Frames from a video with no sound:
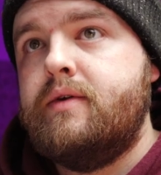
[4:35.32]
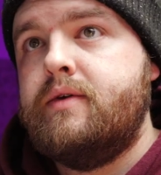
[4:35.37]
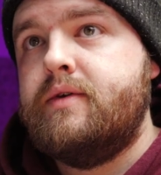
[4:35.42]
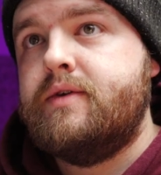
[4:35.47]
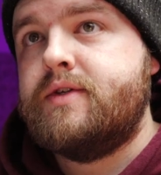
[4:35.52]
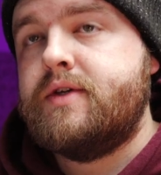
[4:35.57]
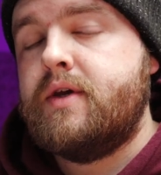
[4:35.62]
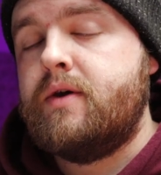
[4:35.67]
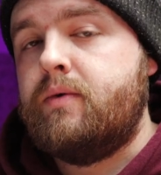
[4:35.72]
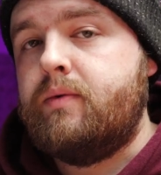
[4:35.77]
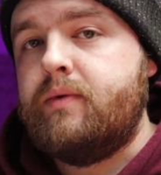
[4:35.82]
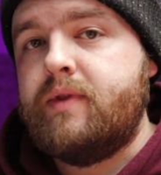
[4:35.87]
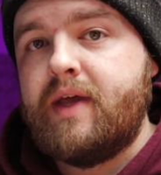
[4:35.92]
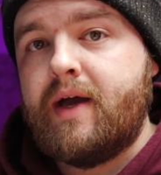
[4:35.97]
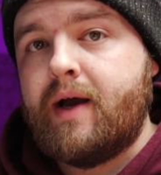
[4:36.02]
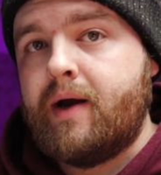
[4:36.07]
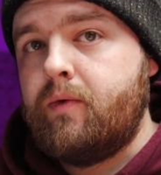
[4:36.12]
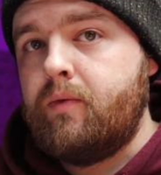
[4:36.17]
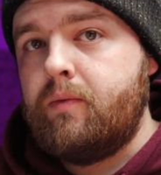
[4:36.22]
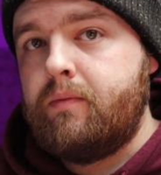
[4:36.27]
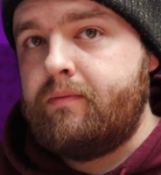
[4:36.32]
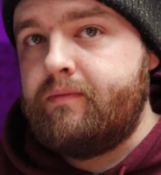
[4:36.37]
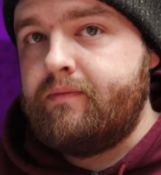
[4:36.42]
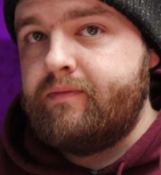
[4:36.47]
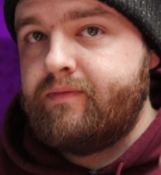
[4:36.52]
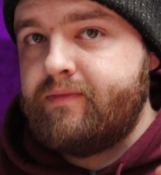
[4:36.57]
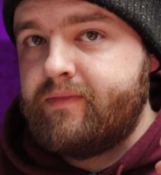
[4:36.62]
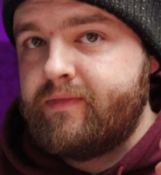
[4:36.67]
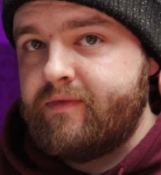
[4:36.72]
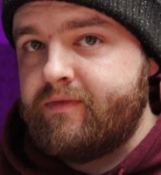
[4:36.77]
So now,
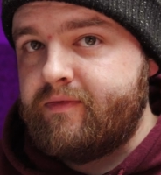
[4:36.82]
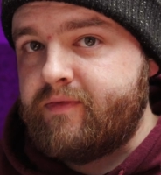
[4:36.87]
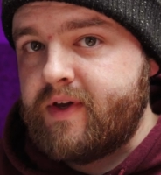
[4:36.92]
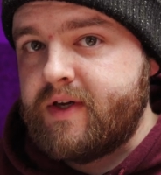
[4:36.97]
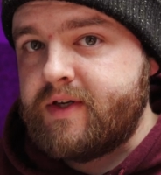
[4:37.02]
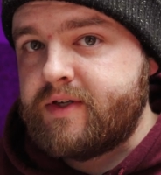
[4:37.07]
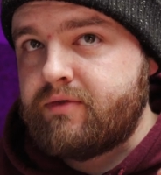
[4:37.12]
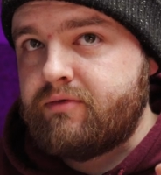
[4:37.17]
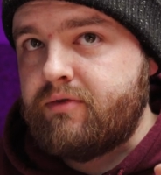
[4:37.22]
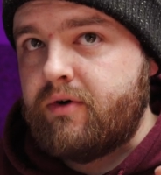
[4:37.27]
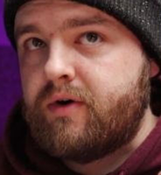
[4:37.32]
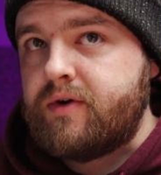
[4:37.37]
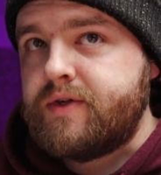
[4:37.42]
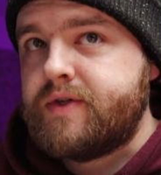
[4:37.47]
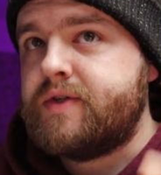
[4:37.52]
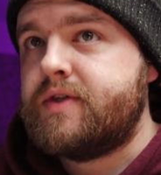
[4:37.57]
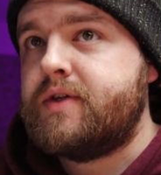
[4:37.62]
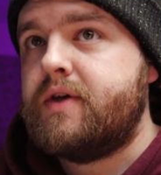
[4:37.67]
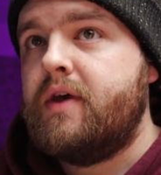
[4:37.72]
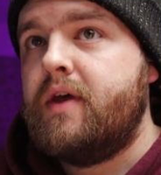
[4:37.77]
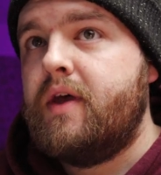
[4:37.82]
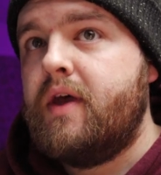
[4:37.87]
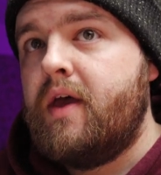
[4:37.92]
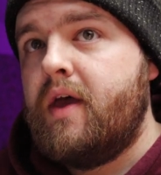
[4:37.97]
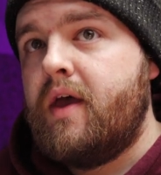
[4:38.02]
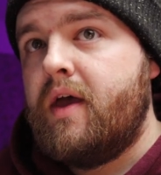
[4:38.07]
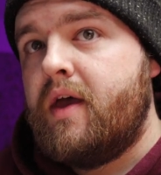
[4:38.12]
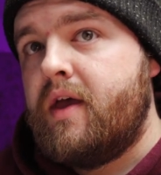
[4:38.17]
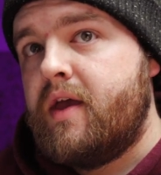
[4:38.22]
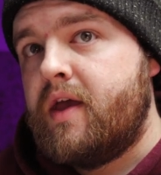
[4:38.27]
fingers crossed,
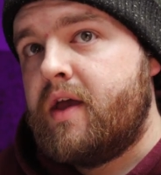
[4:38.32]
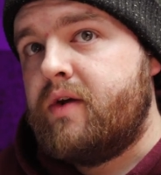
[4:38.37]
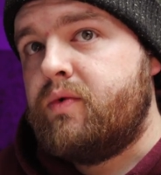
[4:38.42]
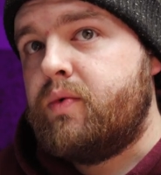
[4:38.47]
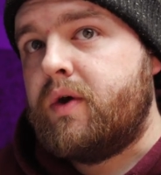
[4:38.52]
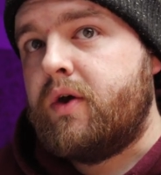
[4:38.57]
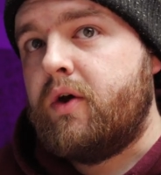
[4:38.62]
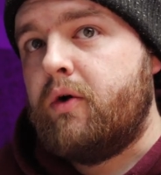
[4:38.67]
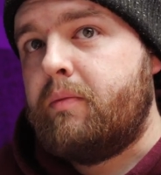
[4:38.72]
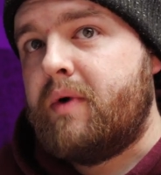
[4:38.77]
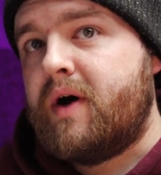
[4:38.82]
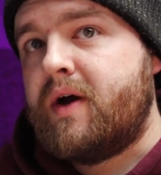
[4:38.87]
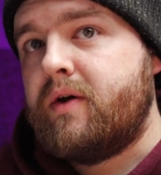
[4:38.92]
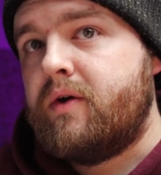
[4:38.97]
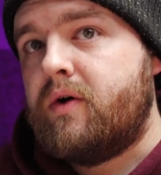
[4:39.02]
if we go back